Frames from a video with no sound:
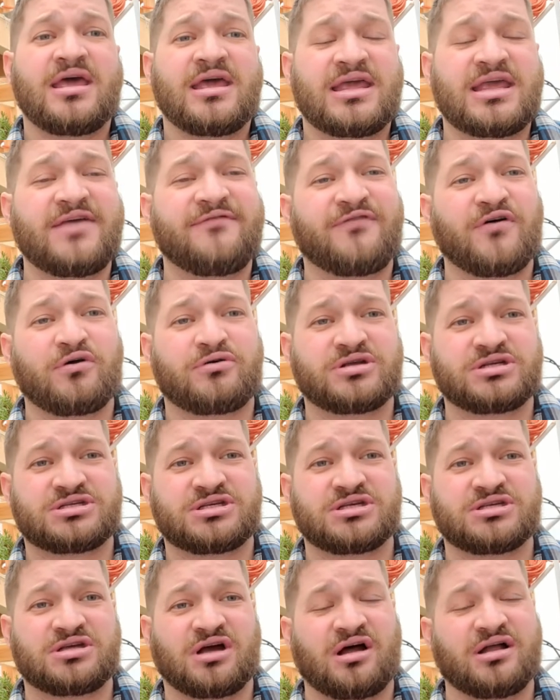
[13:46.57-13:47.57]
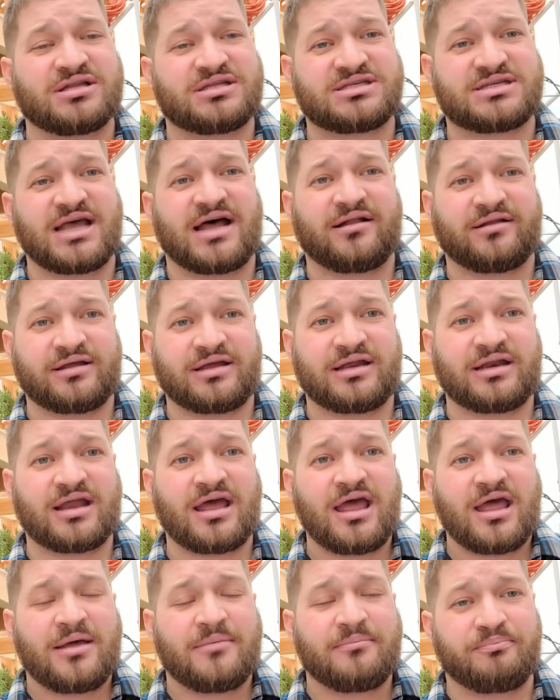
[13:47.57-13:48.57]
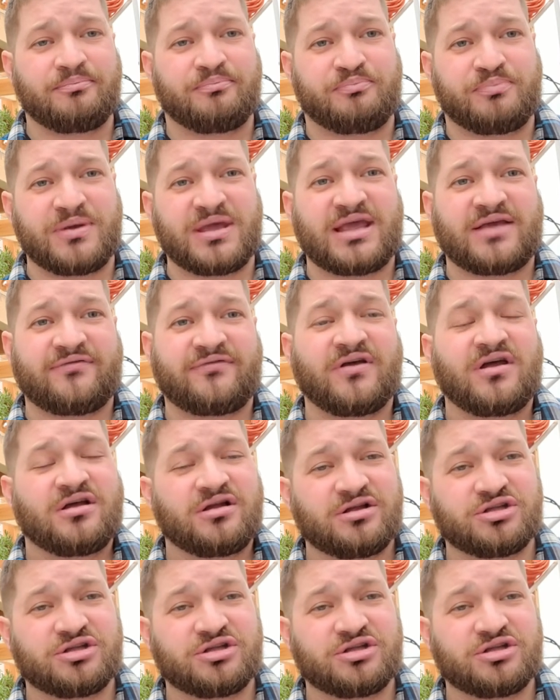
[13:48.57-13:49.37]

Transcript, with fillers: He focuses on selling beef,